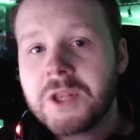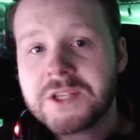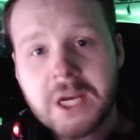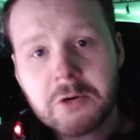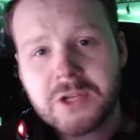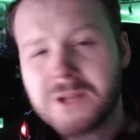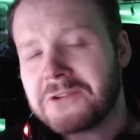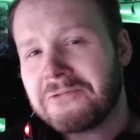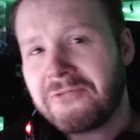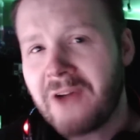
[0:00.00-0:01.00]
While the
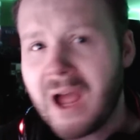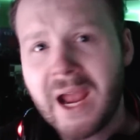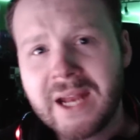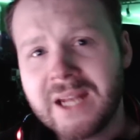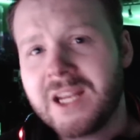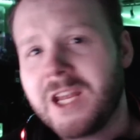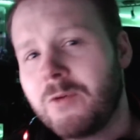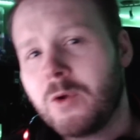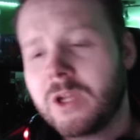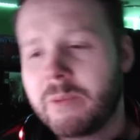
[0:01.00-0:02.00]
Sacresants are fine and can
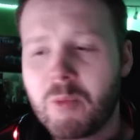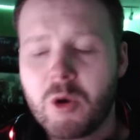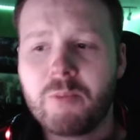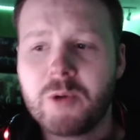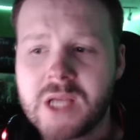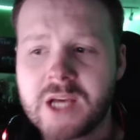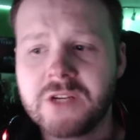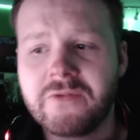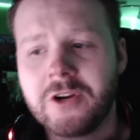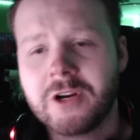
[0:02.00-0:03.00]
give you a little bit more
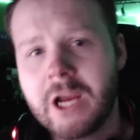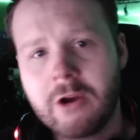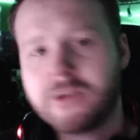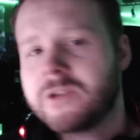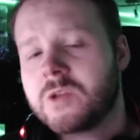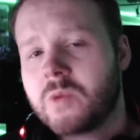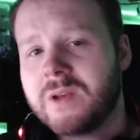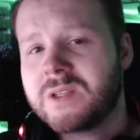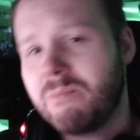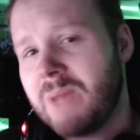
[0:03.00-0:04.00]
protection for your characters as
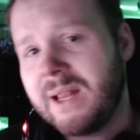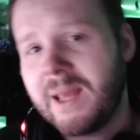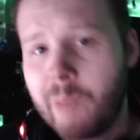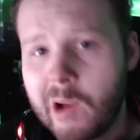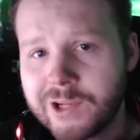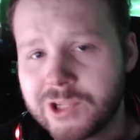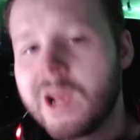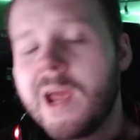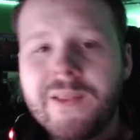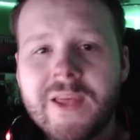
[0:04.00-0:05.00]
well as some melee punch,
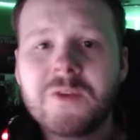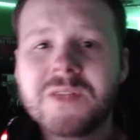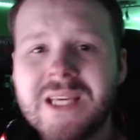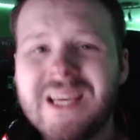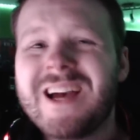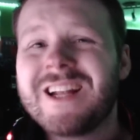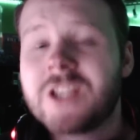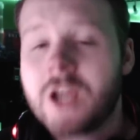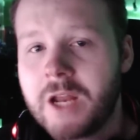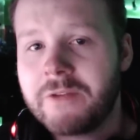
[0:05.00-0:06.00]
they don't see a
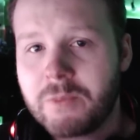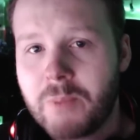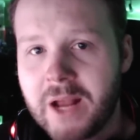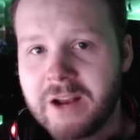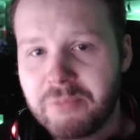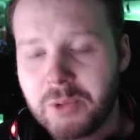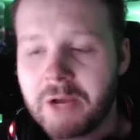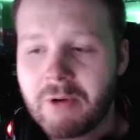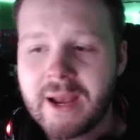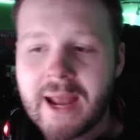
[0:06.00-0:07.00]
ton of competitive
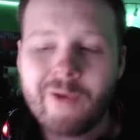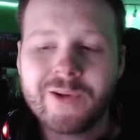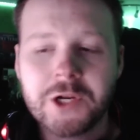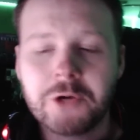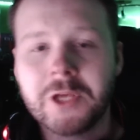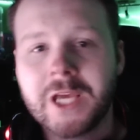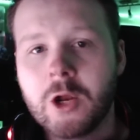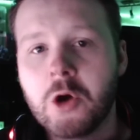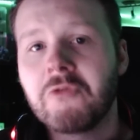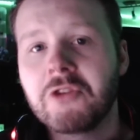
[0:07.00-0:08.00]
play right now and generally
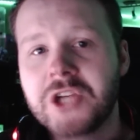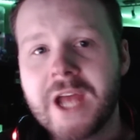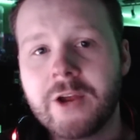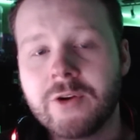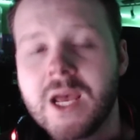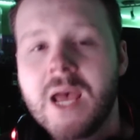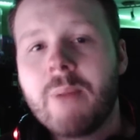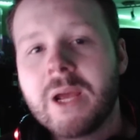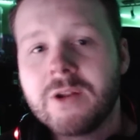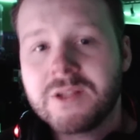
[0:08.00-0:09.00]
get overshadowed
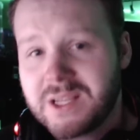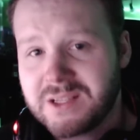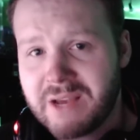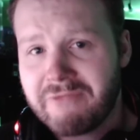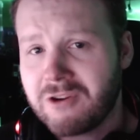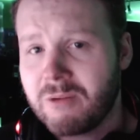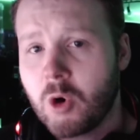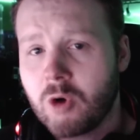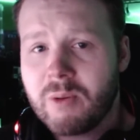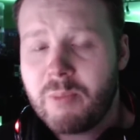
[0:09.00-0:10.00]
by units like Zephyrim
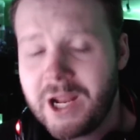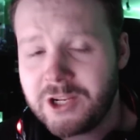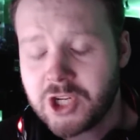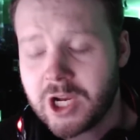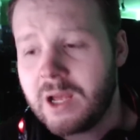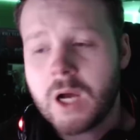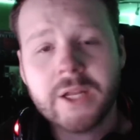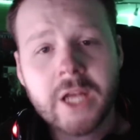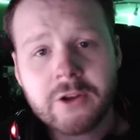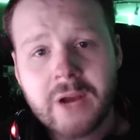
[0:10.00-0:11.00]
or Repentia.
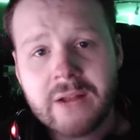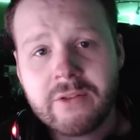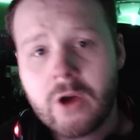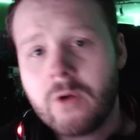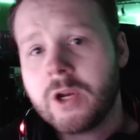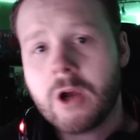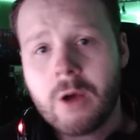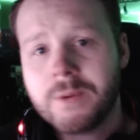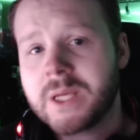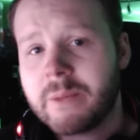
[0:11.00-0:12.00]
On the other hand though, you're
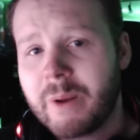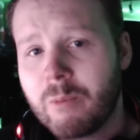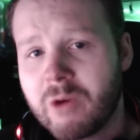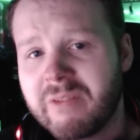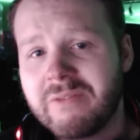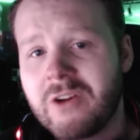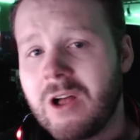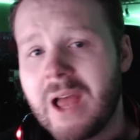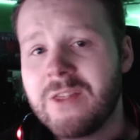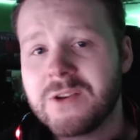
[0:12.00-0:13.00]
always going to bring Morvenn
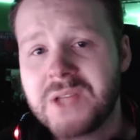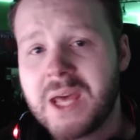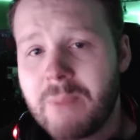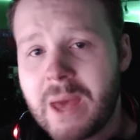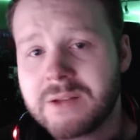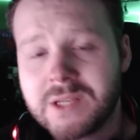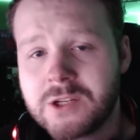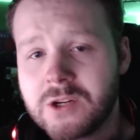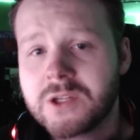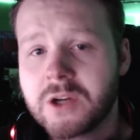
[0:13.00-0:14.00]
Vahl, and those 10 Battle
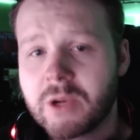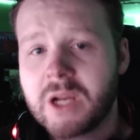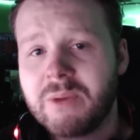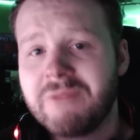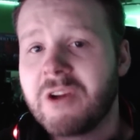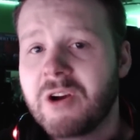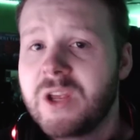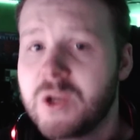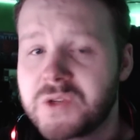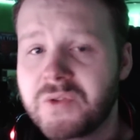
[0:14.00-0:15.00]
Sisters are going to be very
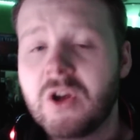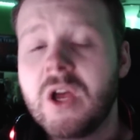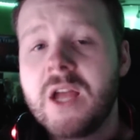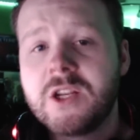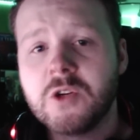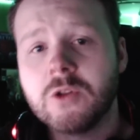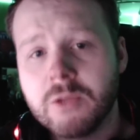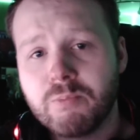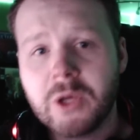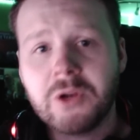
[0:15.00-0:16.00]
useful
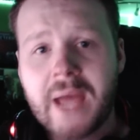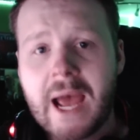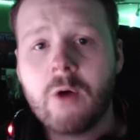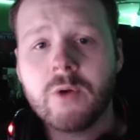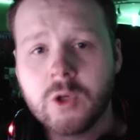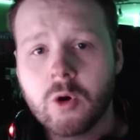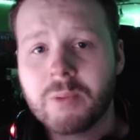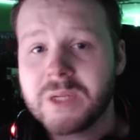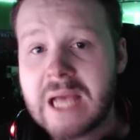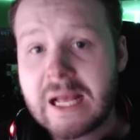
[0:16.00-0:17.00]
to build out your
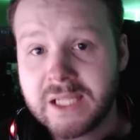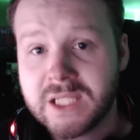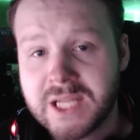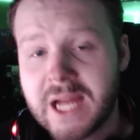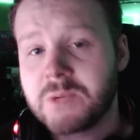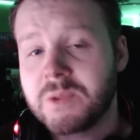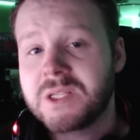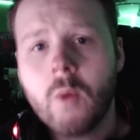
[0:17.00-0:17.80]
battalion detachment.